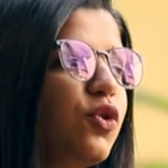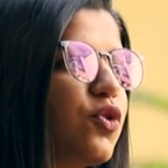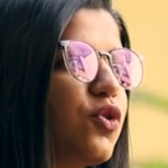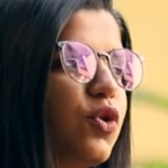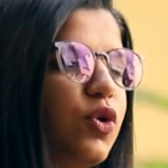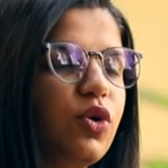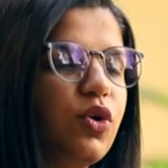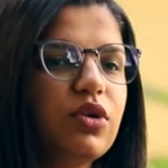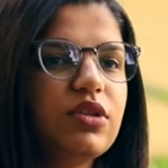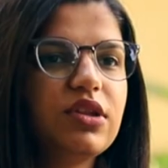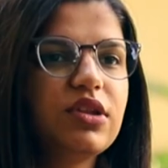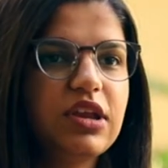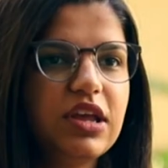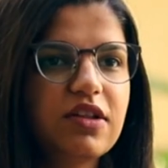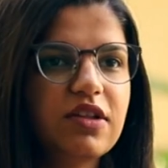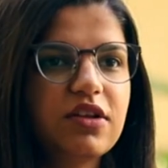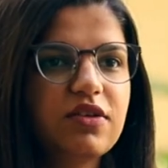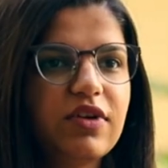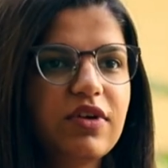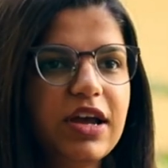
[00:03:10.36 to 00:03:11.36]
So the
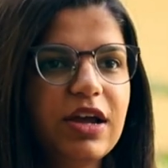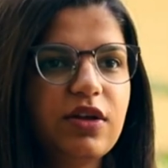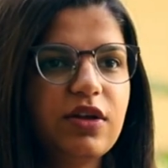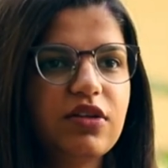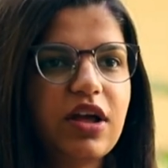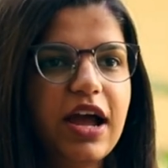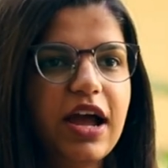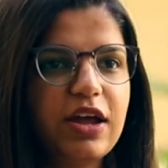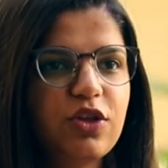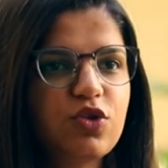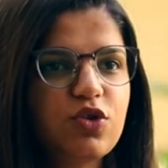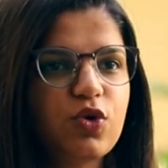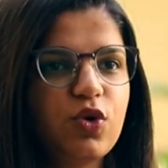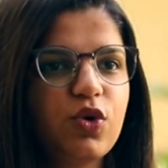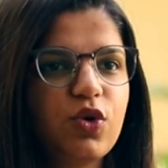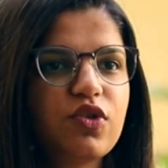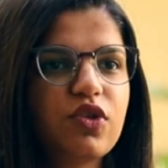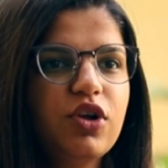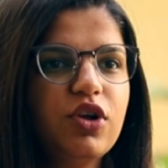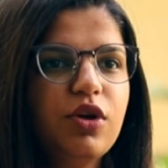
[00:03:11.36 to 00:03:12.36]
reason why I
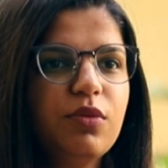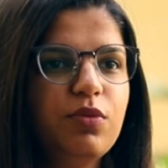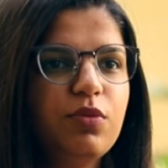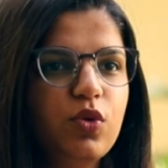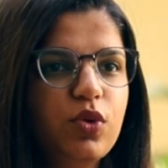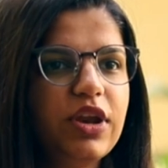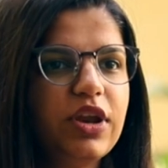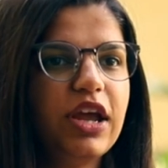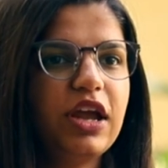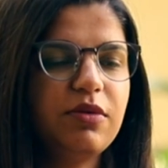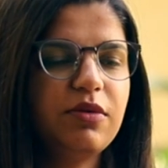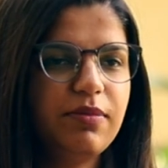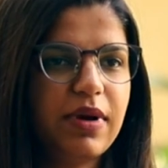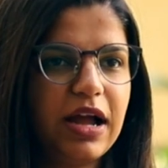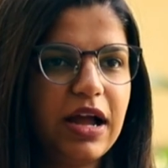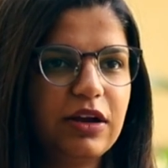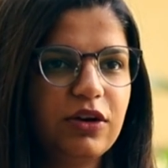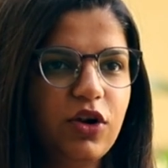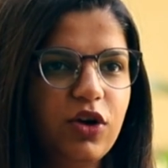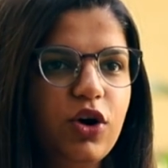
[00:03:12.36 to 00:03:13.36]
chose Pune and
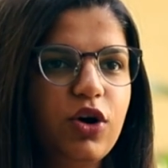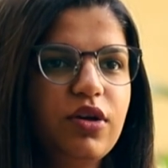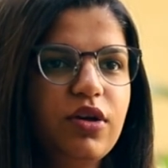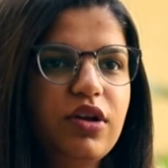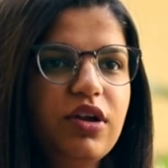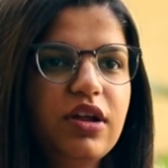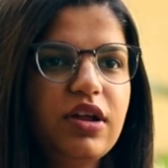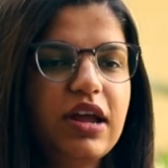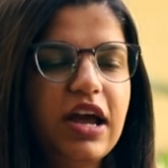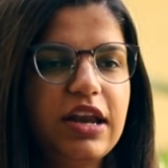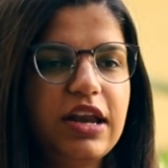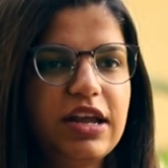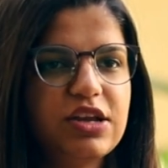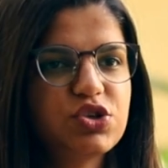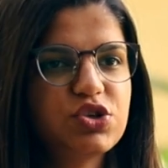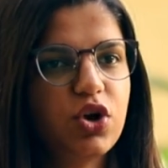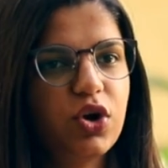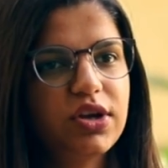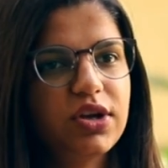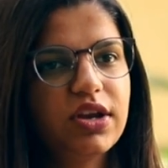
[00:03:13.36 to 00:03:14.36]
Bangalore, and I
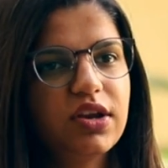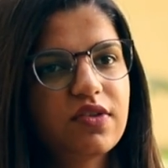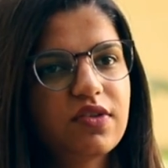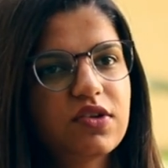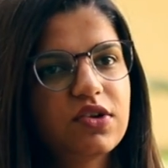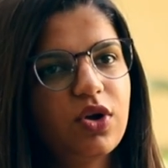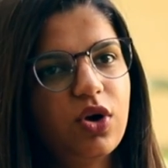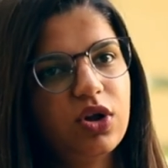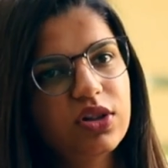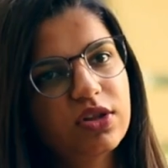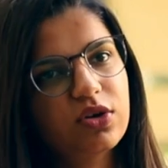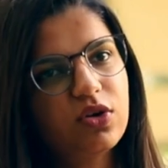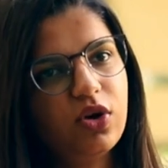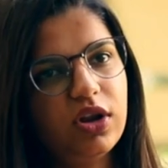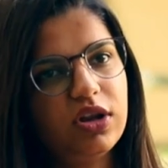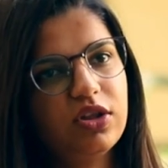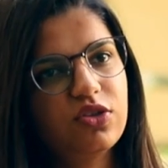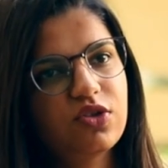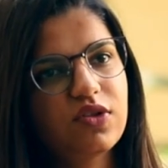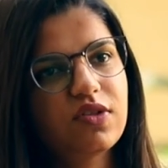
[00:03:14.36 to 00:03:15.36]
shortlisted all the
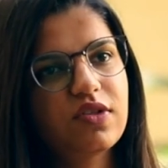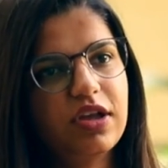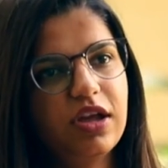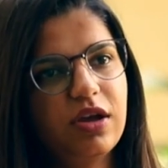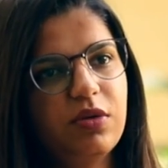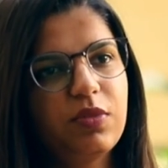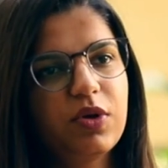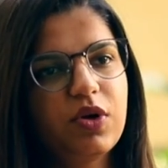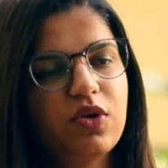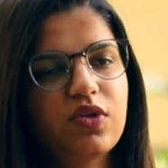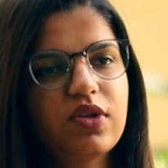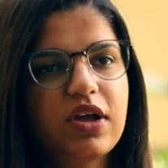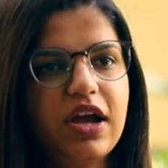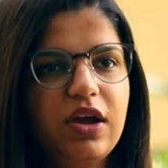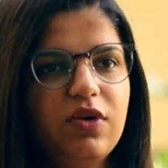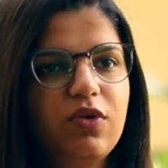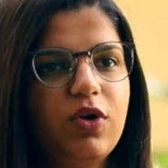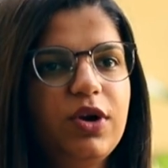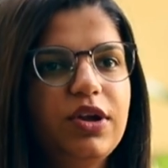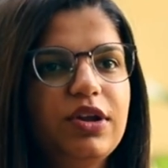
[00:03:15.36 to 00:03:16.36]
colleges here, because
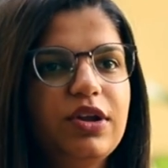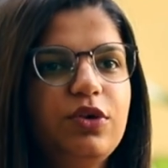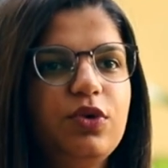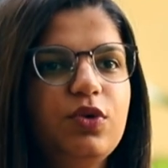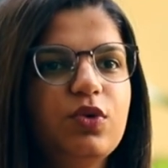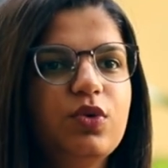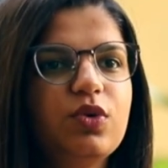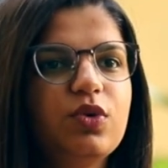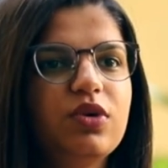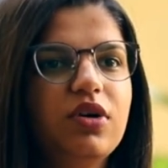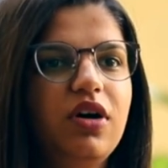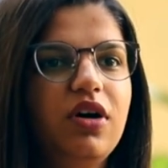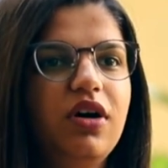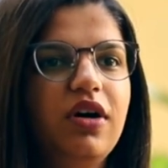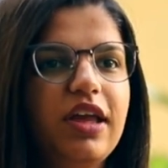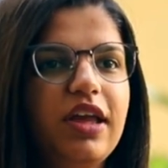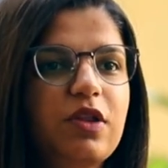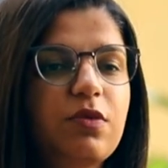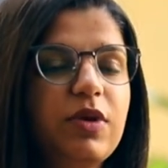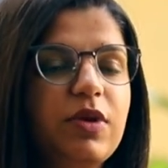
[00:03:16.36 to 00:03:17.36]
I wanted to
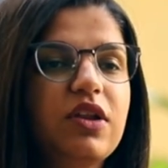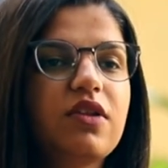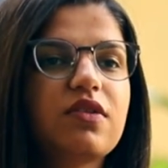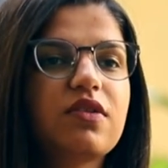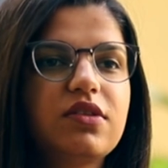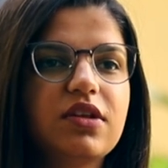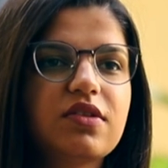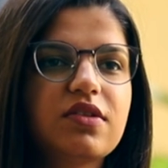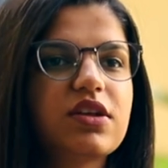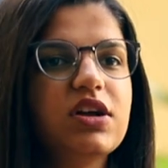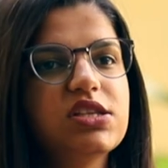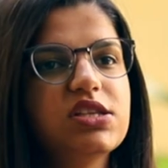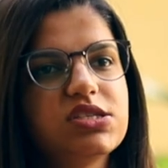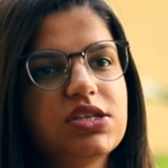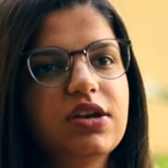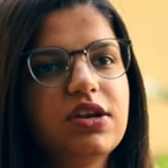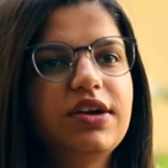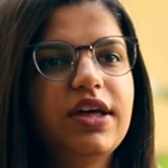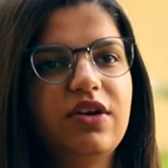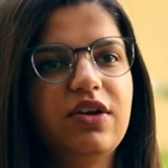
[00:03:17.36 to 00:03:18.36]
experience this
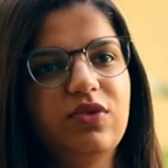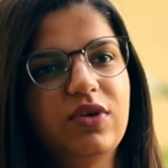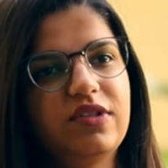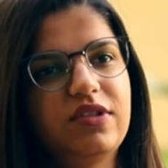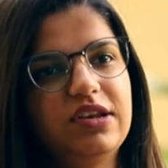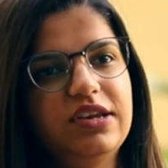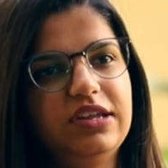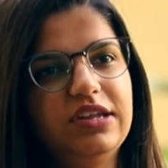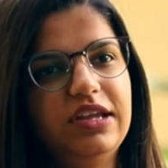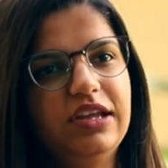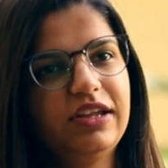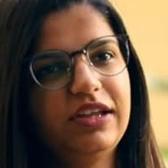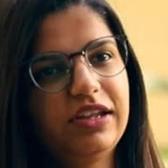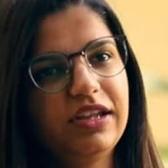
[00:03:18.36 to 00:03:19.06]
cultural diversity.